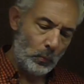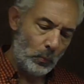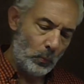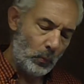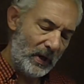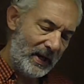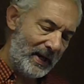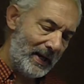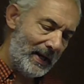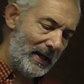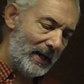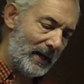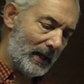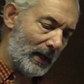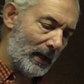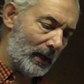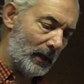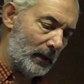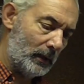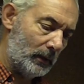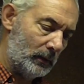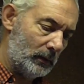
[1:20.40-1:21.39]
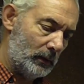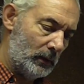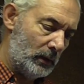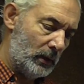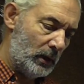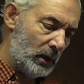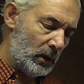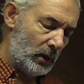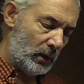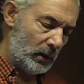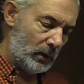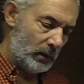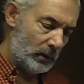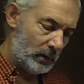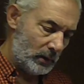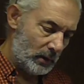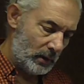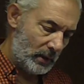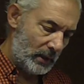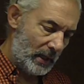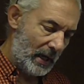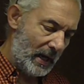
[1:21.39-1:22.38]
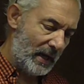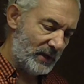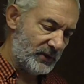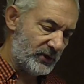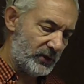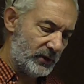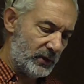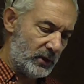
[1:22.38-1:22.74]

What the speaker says: We're here at